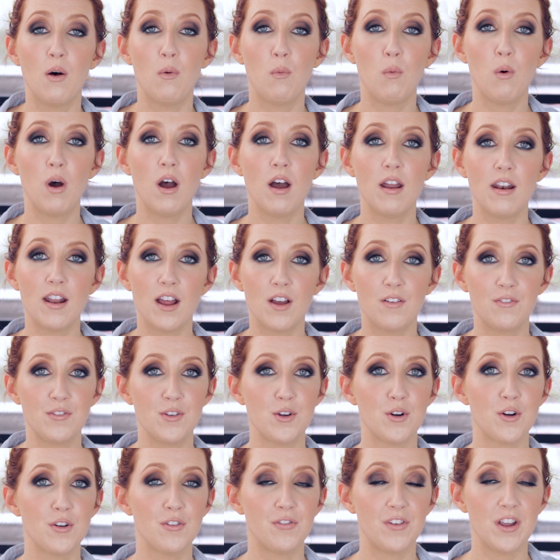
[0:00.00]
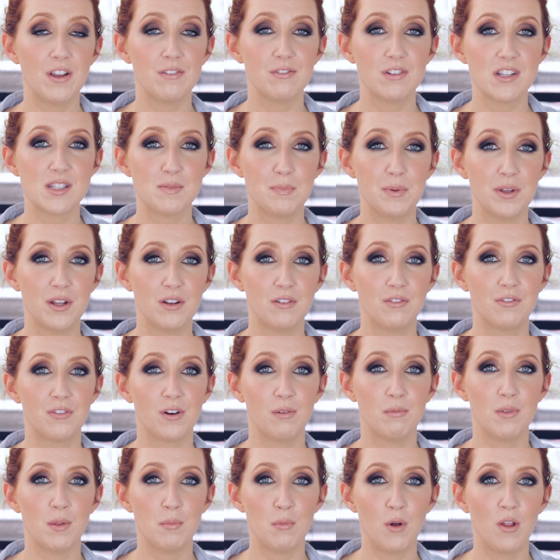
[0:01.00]
What have your favorites been
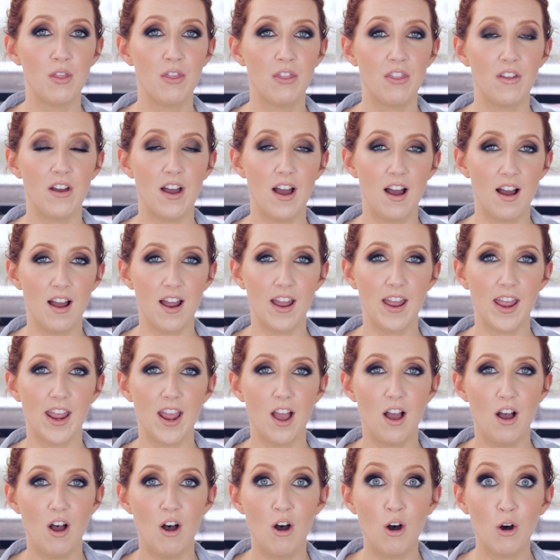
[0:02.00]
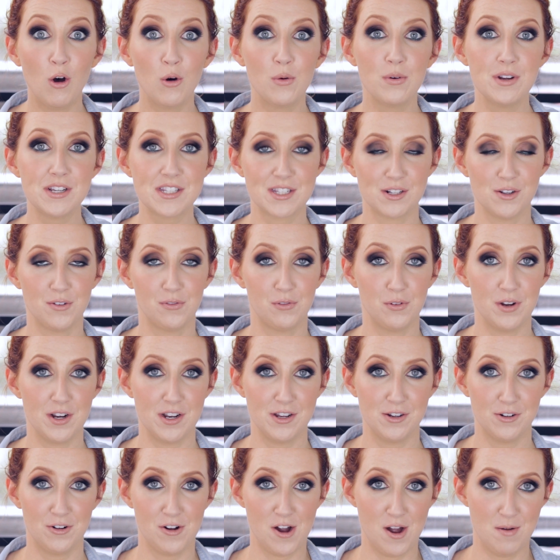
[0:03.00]
from the month? I always love
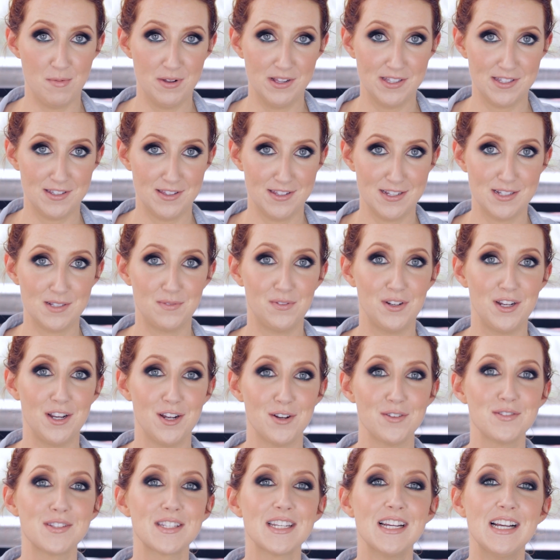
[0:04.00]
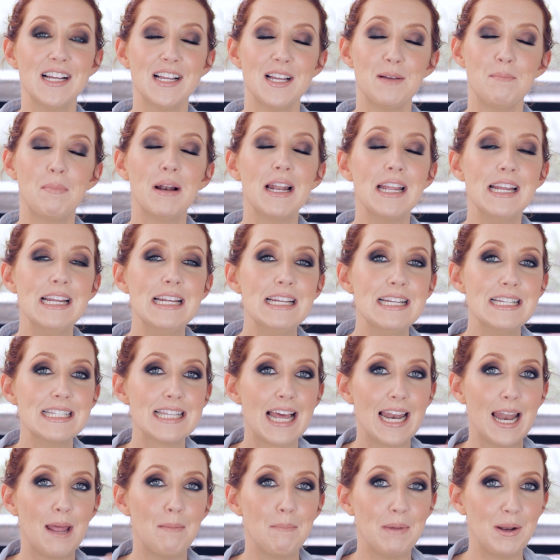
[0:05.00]
reading your comments on these videos. Please
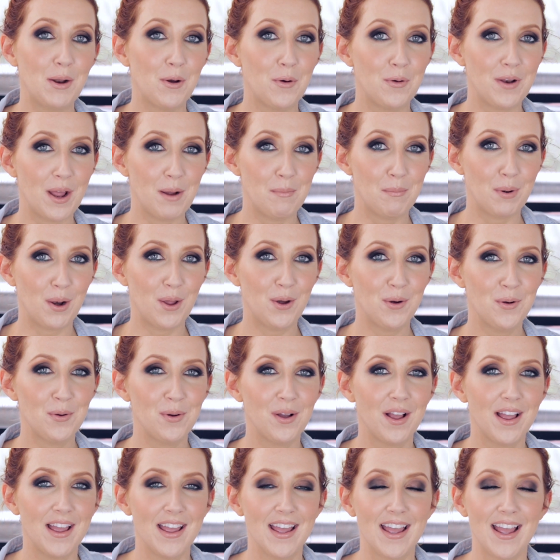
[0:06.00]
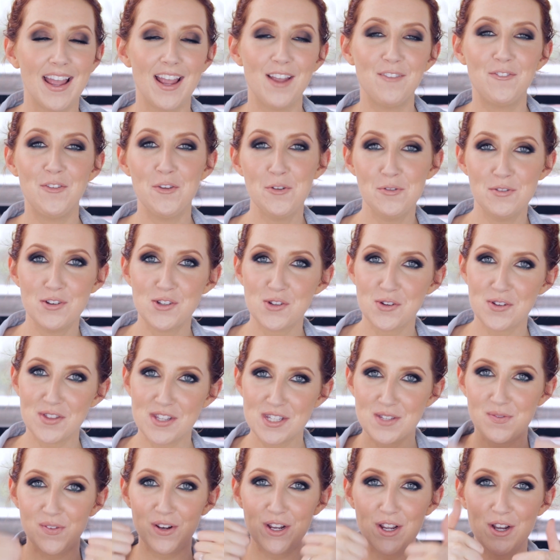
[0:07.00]
let me know down below. If you enjoyed
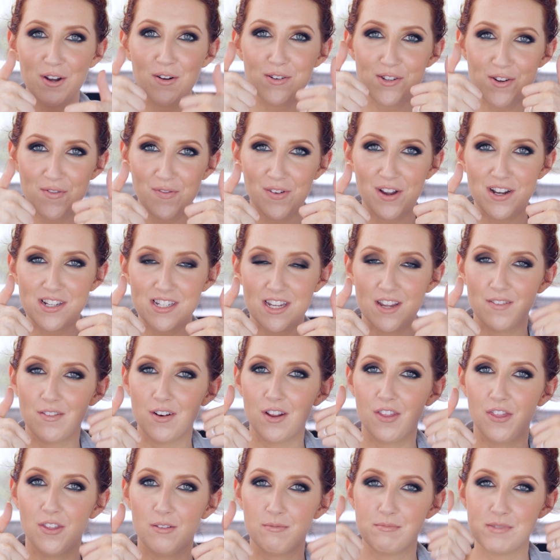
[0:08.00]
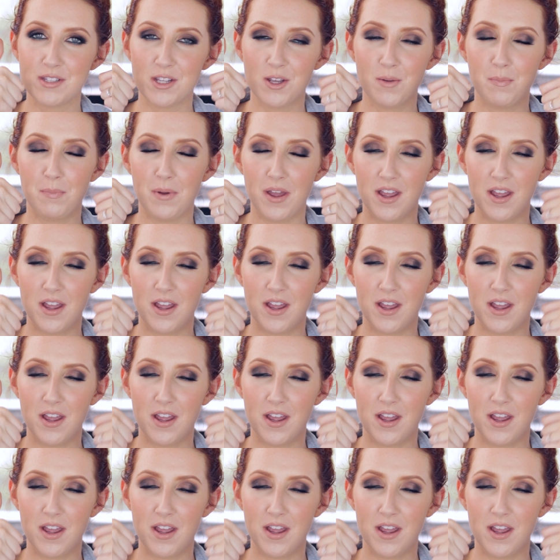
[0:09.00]
this video, don't forget to give it a thumbs up